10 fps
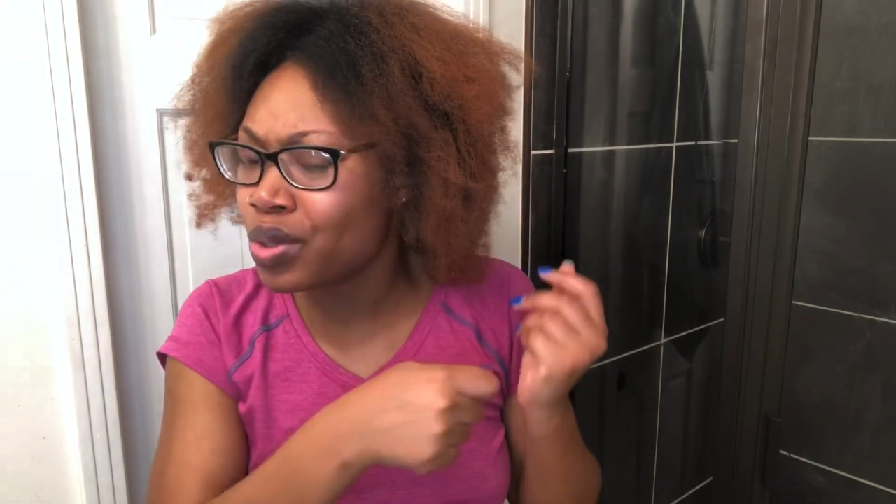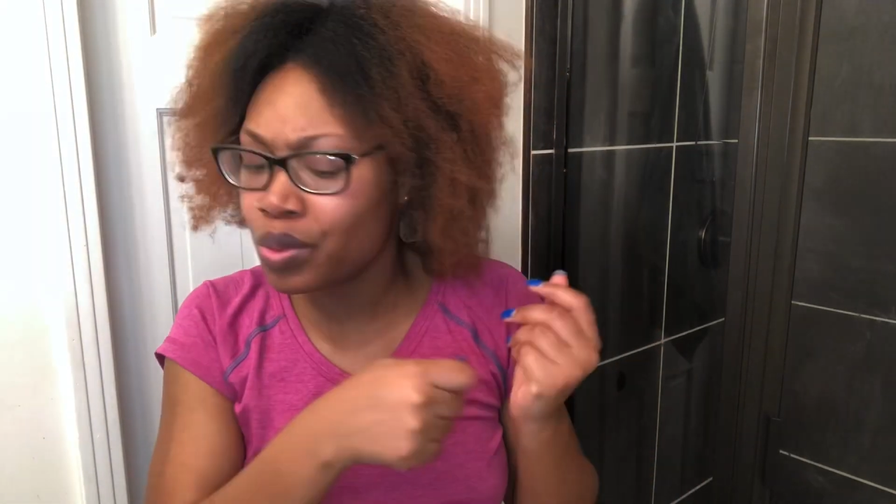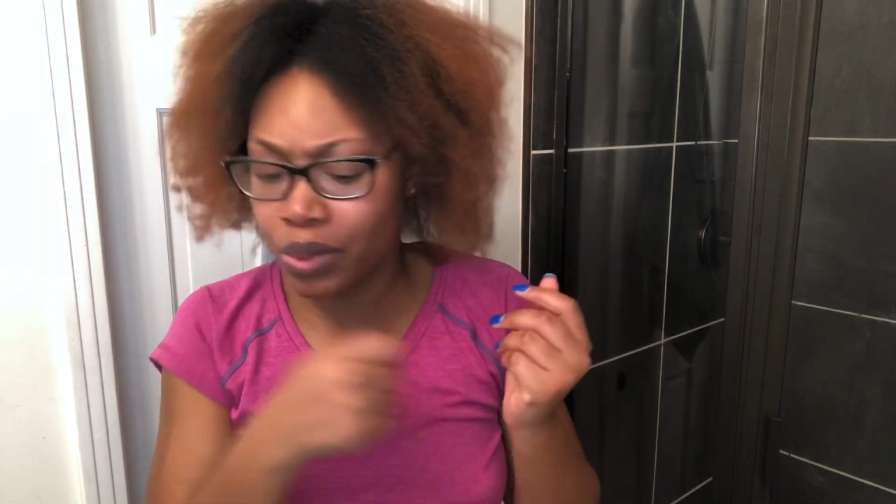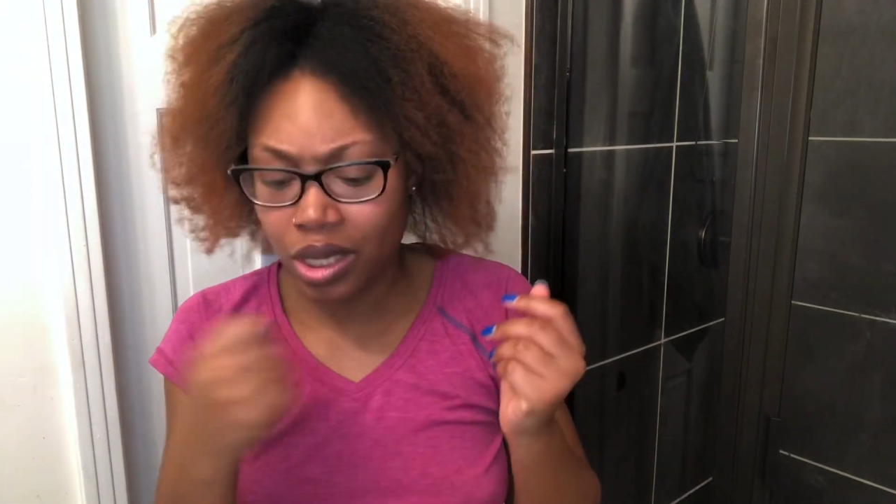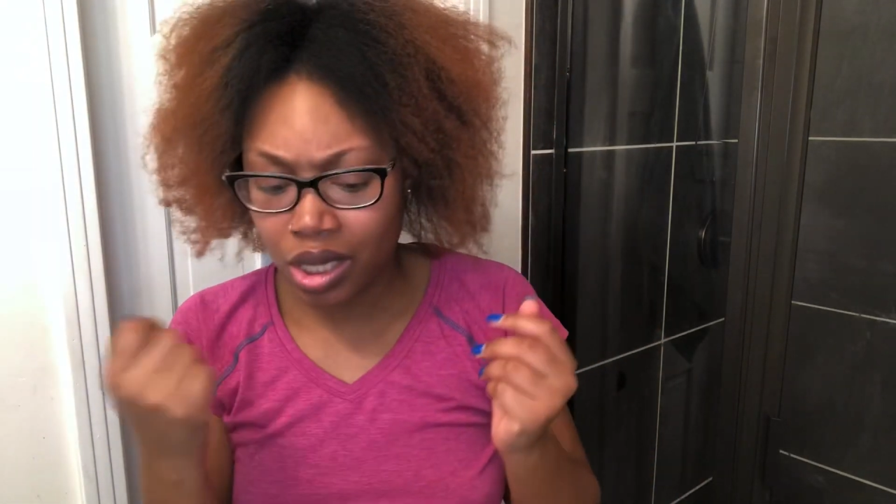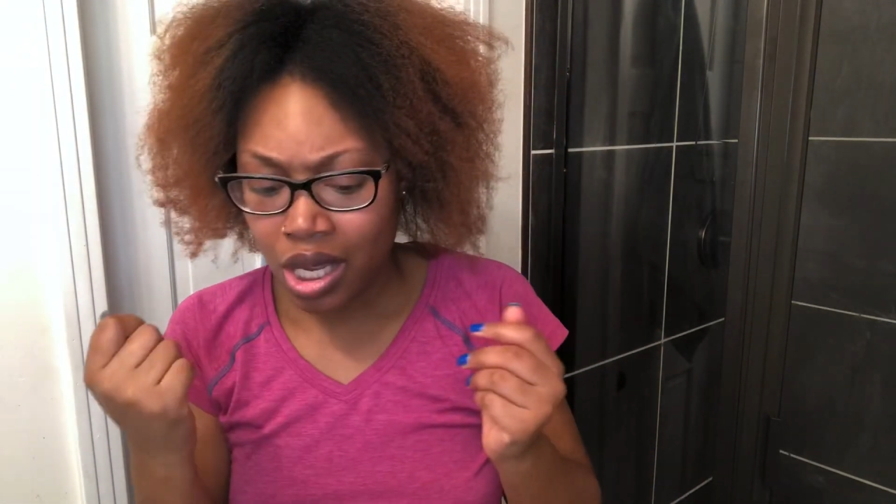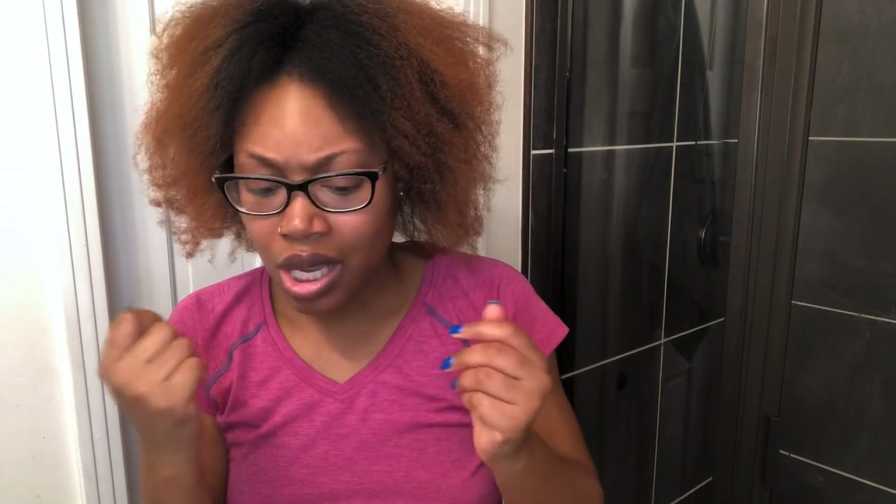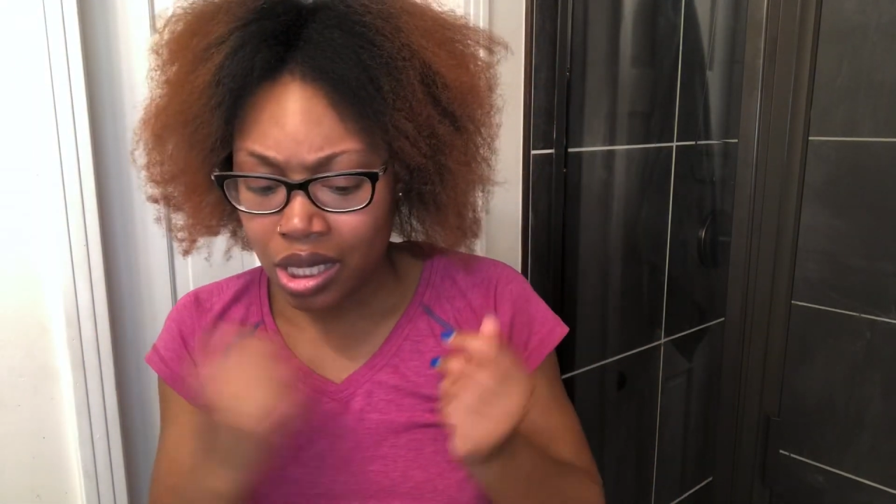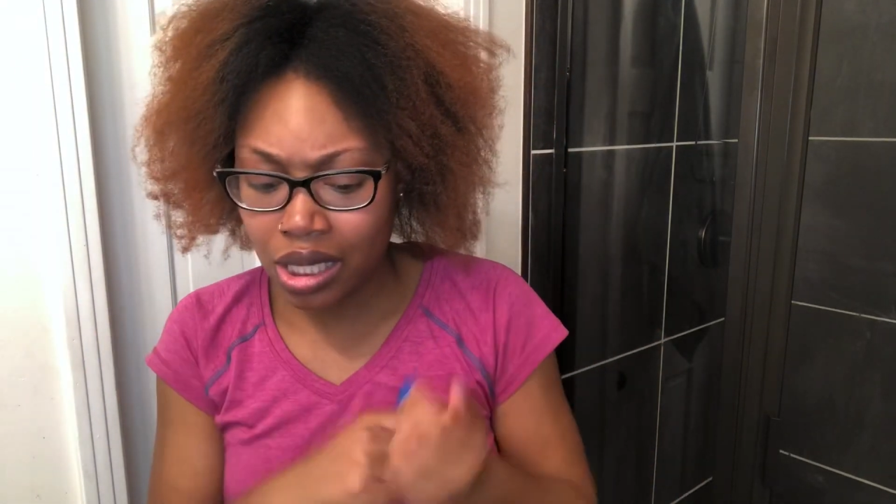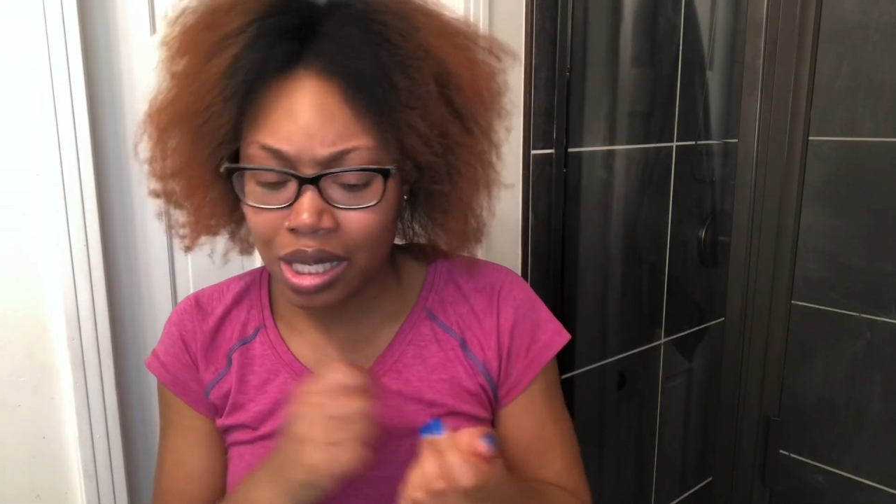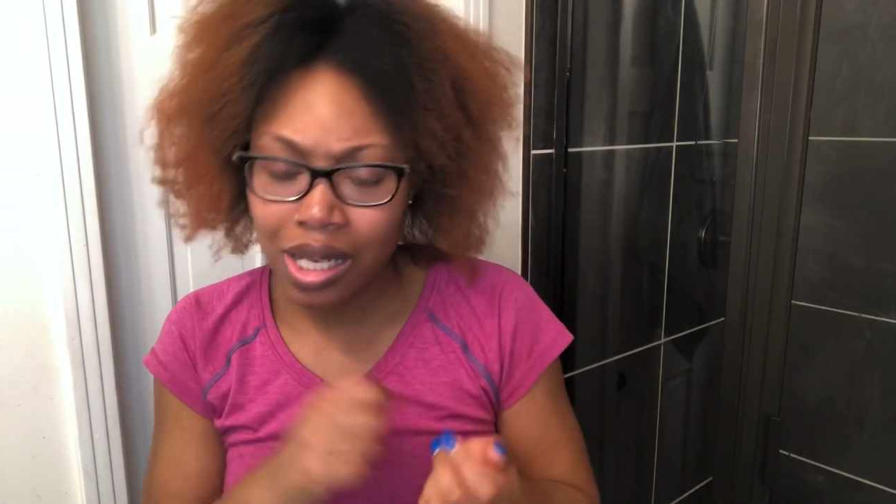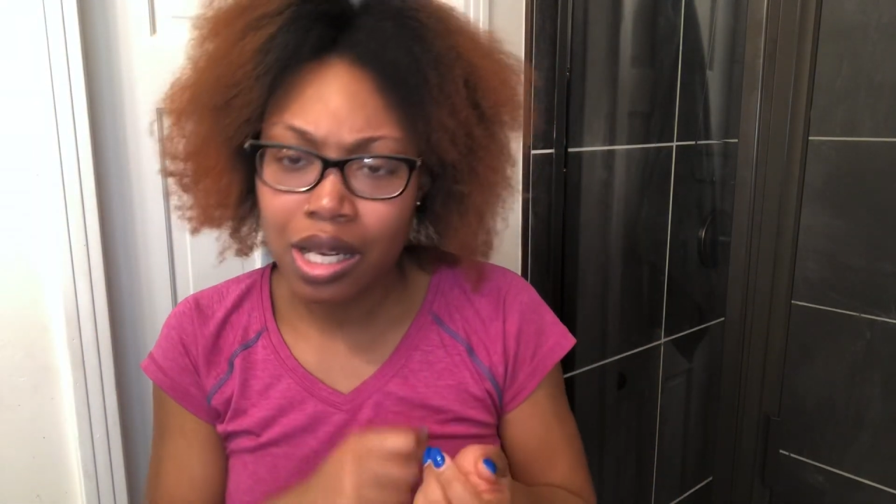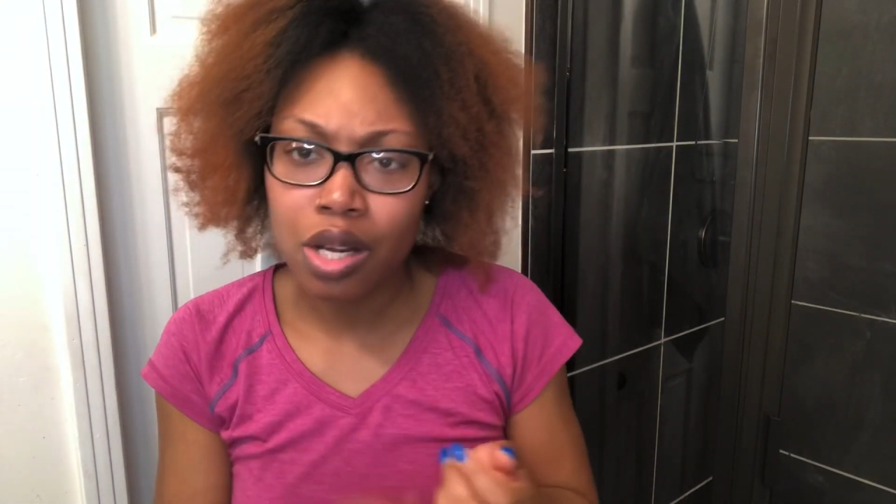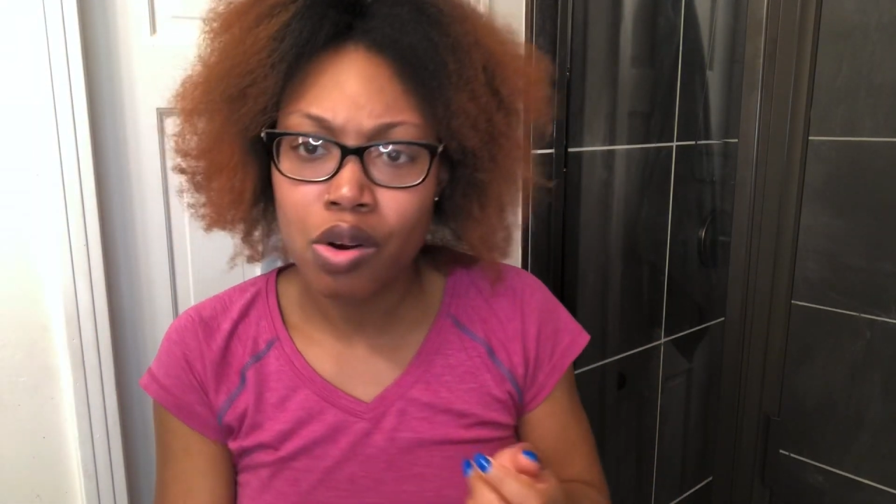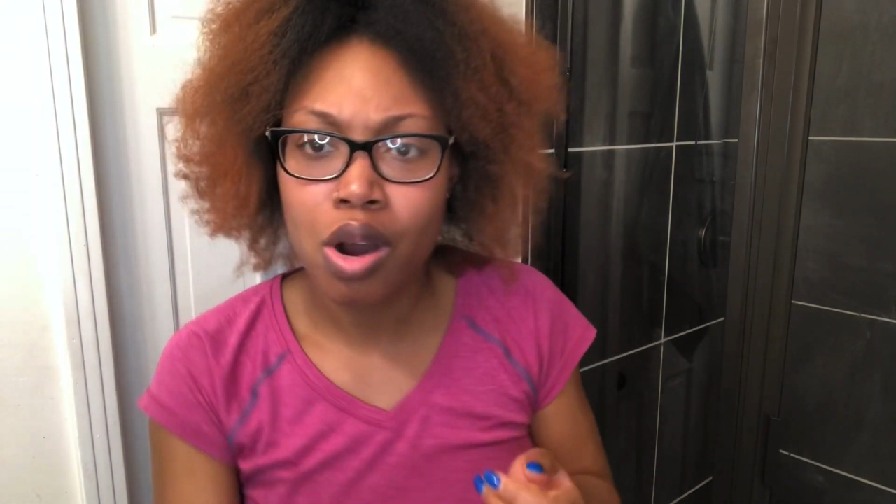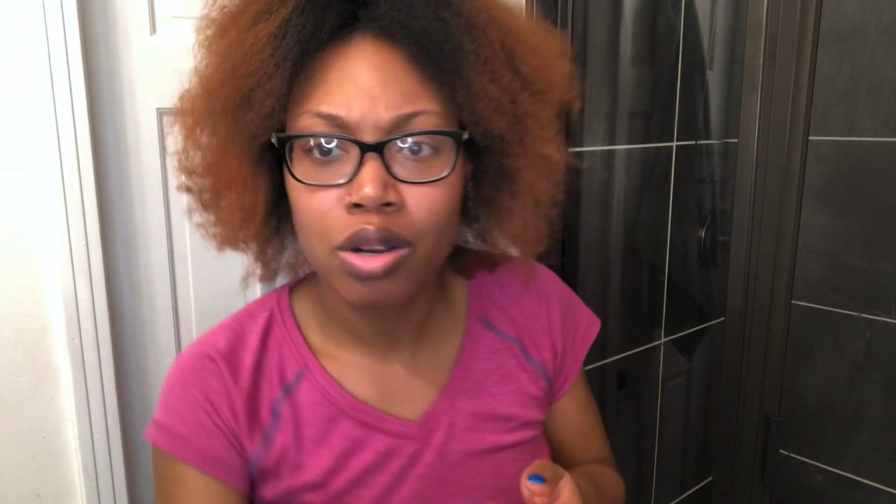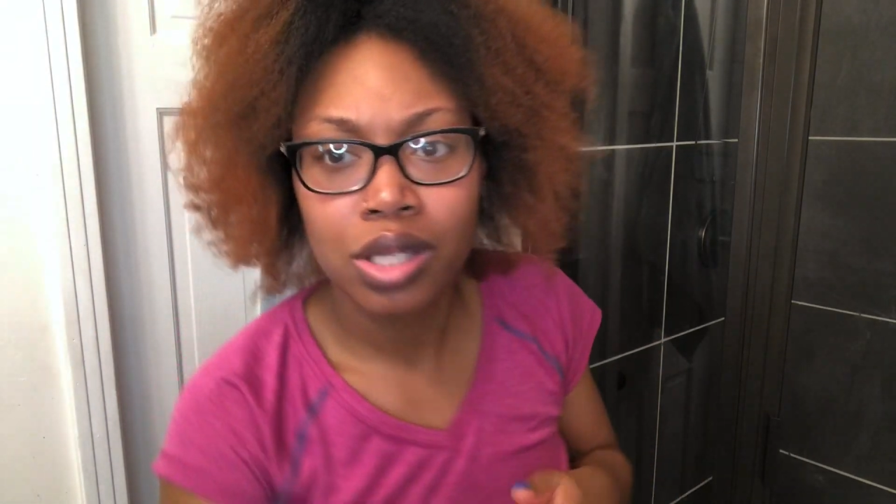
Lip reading: with getting it across.